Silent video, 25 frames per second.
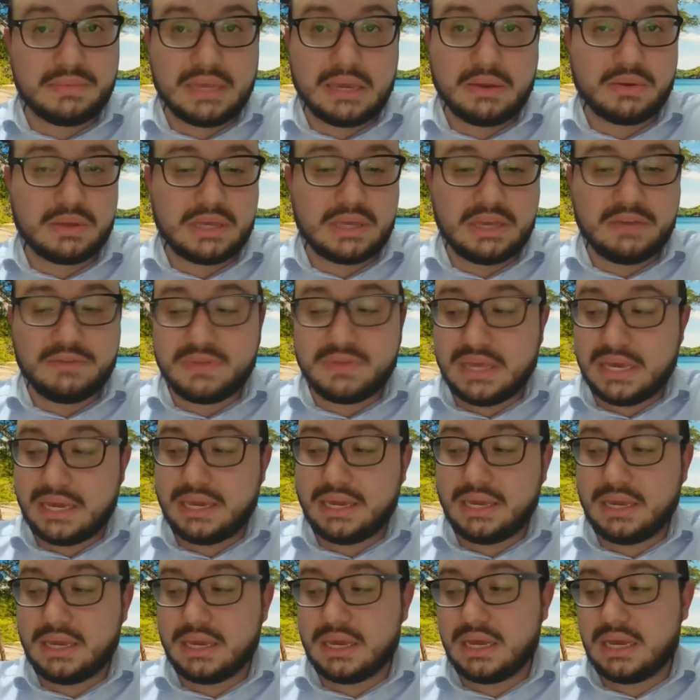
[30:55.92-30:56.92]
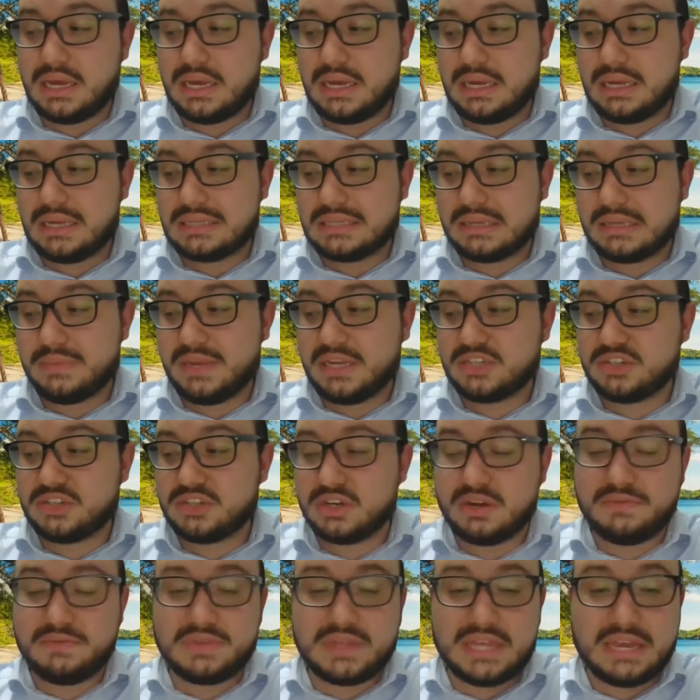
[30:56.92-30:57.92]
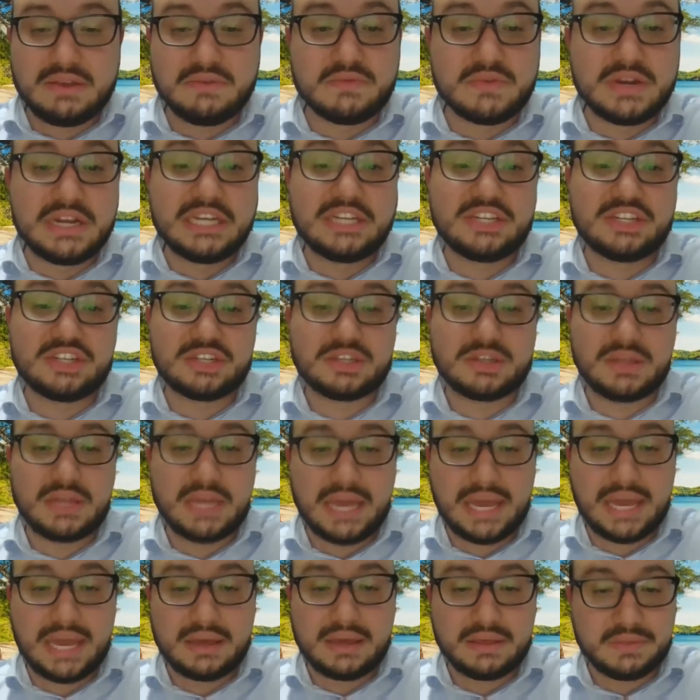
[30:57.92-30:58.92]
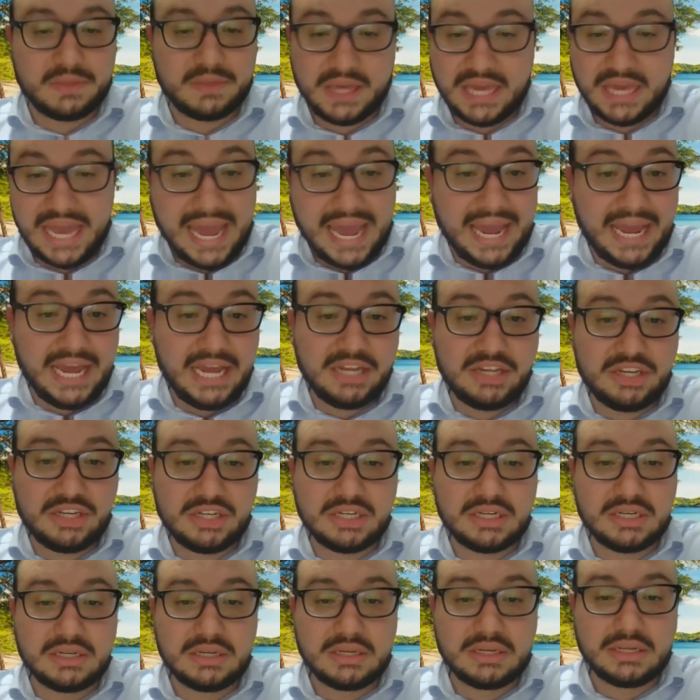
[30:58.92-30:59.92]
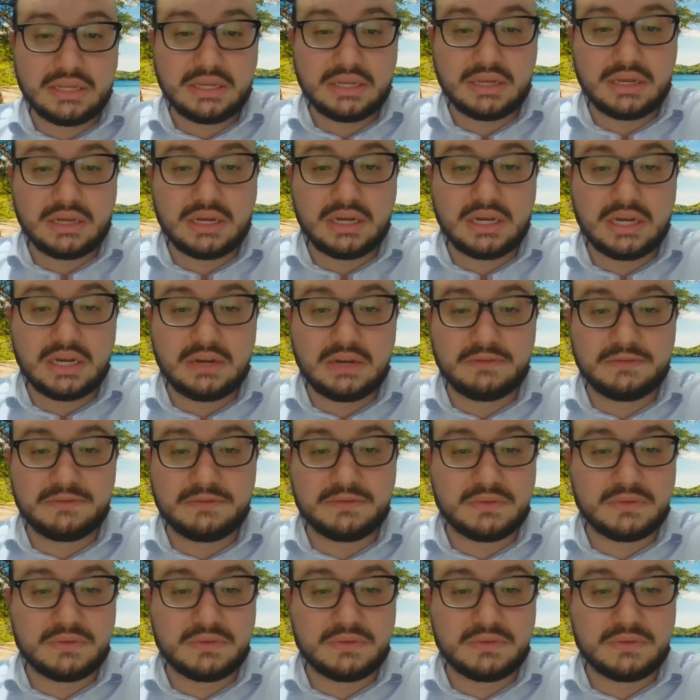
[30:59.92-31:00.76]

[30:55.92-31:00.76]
If they, as I mentioned, if they reach the age of